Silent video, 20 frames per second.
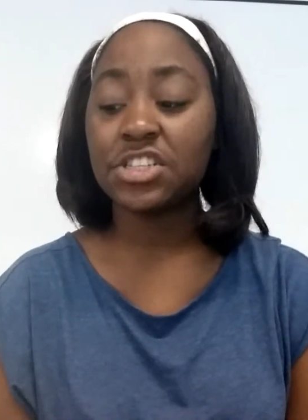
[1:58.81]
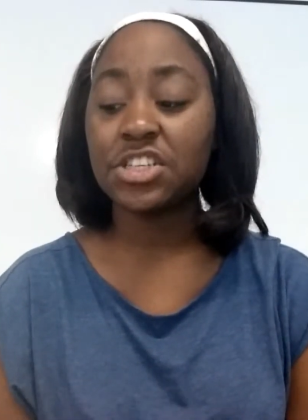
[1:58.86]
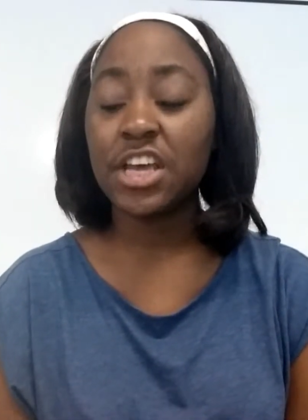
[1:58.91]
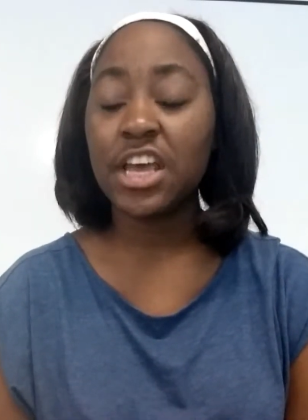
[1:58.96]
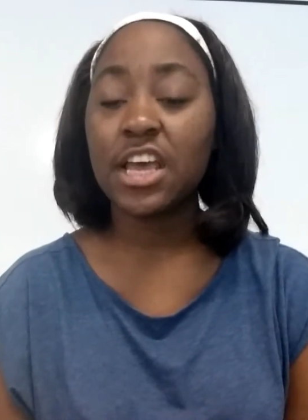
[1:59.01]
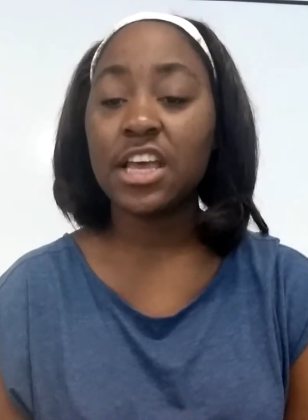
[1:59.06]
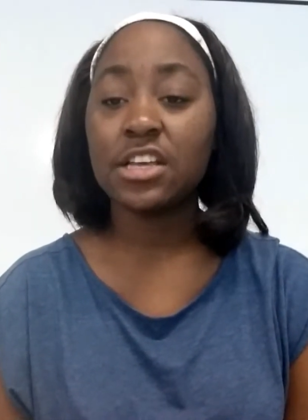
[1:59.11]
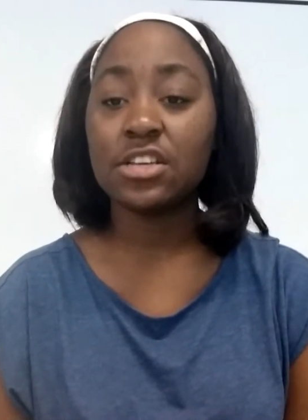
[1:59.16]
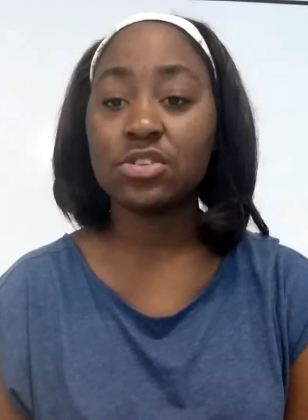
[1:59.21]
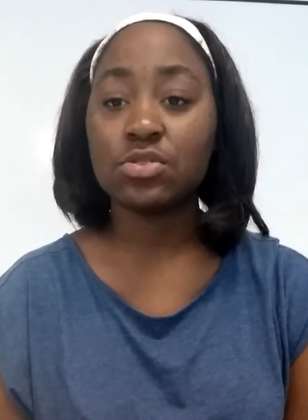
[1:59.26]

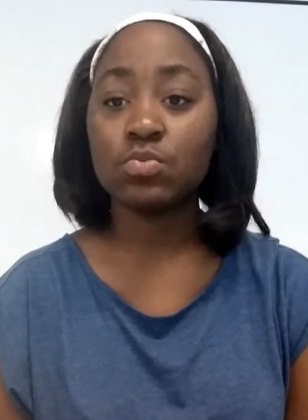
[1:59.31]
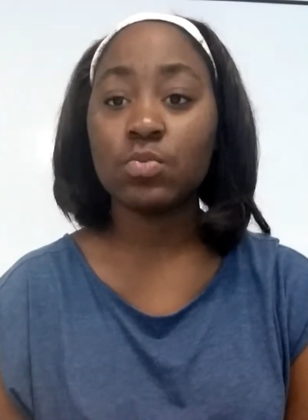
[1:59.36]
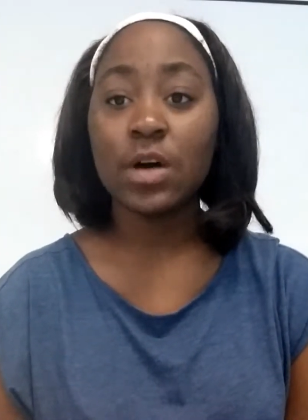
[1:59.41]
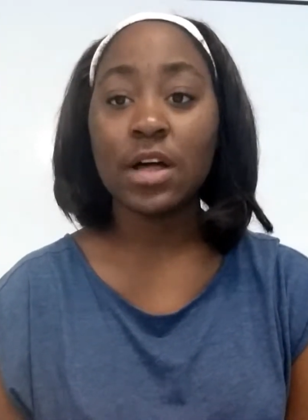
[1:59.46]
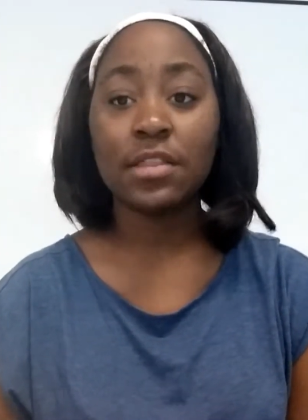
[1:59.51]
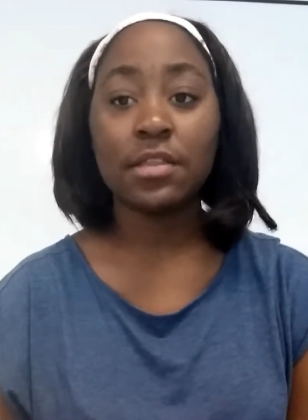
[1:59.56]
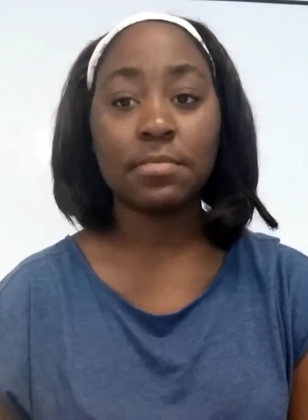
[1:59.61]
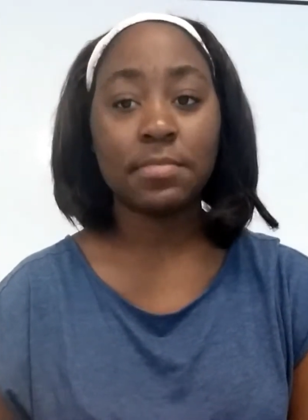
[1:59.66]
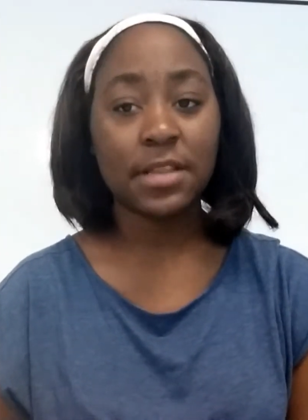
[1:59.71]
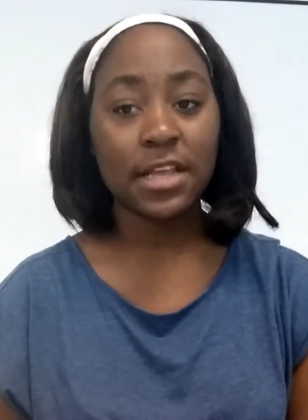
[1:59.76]
changed
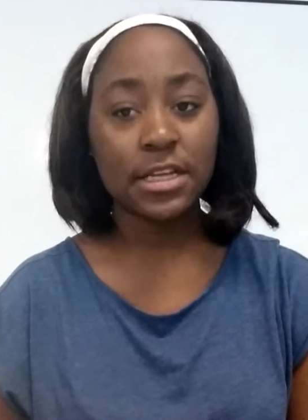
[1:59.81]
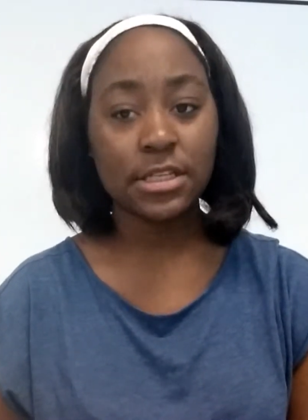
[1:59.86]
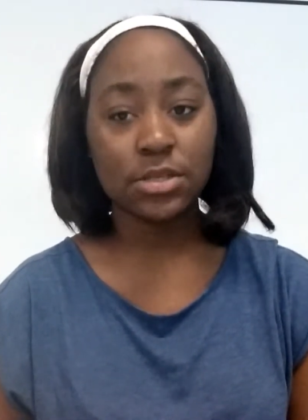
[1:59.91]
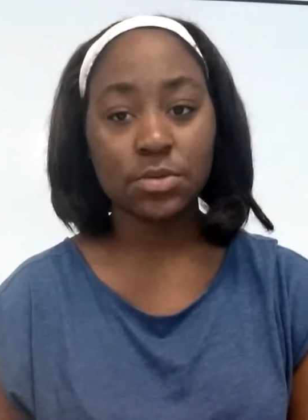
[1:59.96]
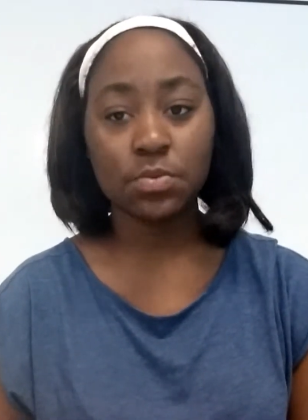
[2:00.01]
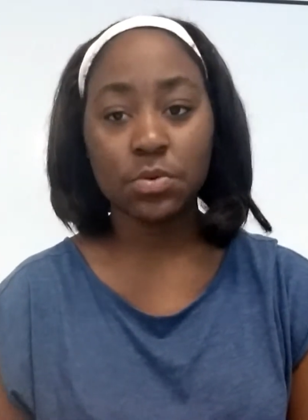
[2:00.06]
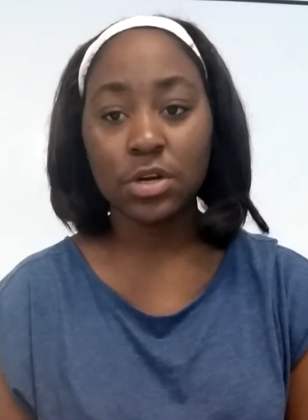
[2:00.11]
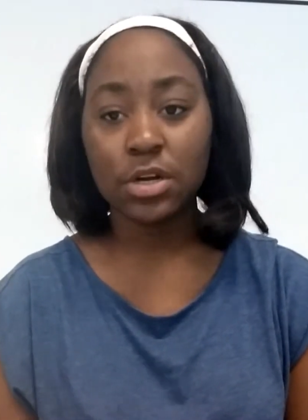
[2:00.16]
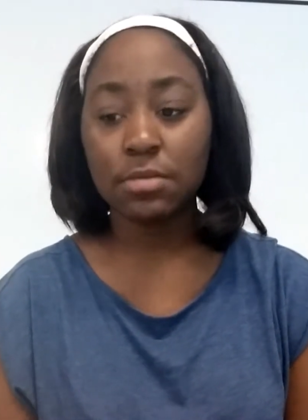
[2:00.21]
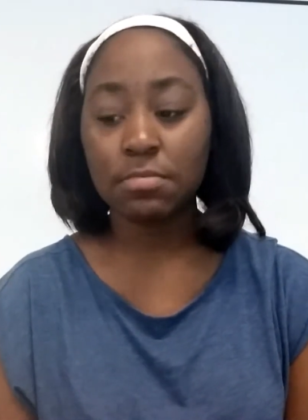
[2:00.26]
while the
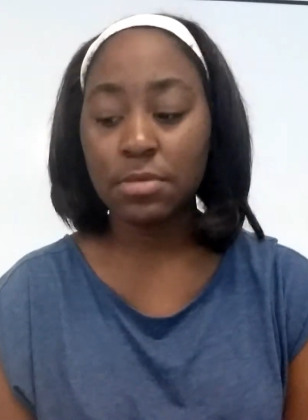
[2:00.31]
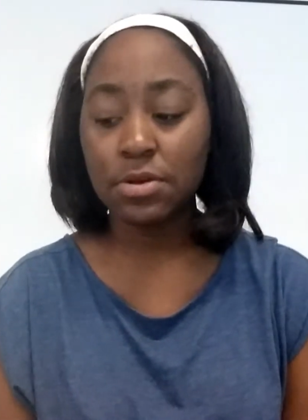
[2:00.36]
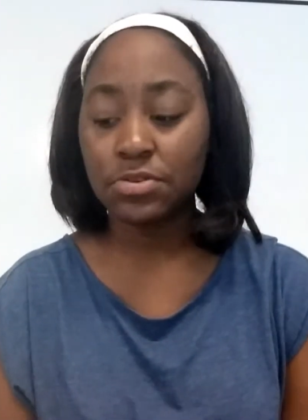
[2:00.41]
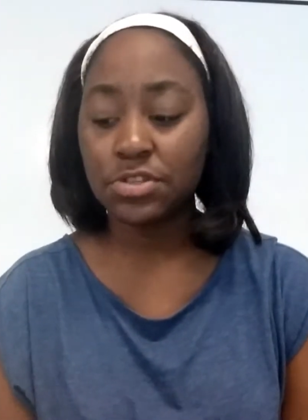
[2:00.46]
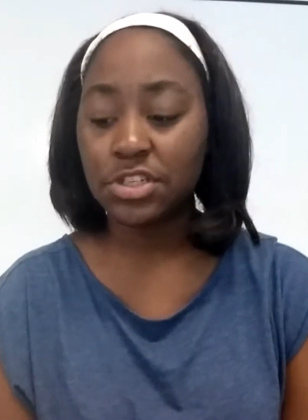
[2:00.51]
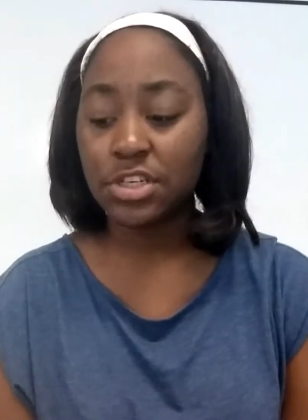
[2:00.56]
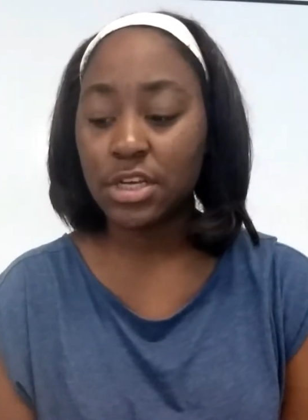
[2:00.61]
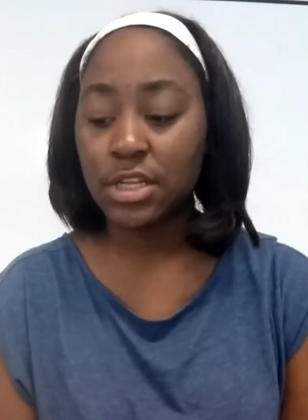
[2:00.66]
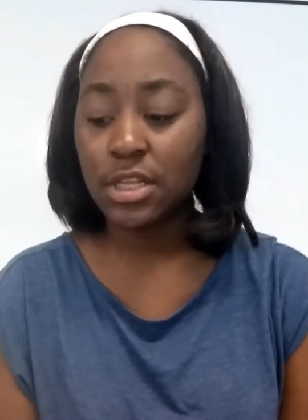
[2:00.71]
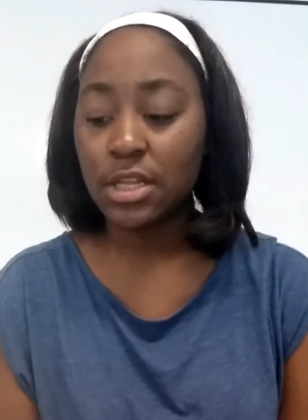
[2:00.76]
plates were in
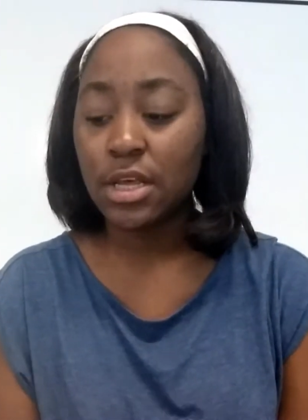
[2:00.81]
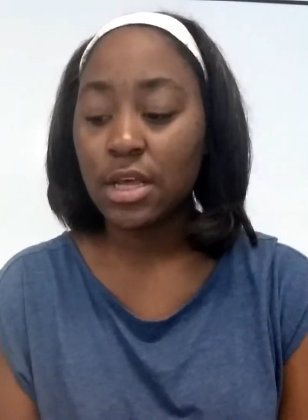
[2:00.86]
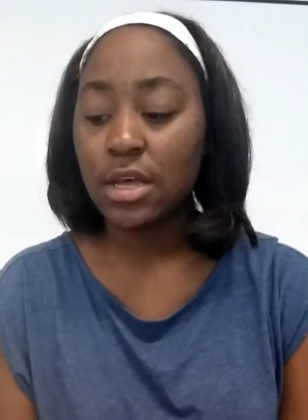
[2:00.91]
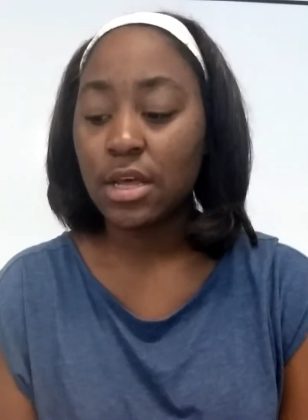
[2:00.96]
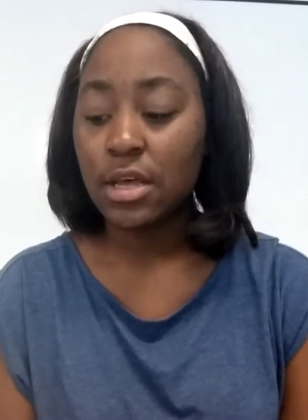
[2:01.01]
motion.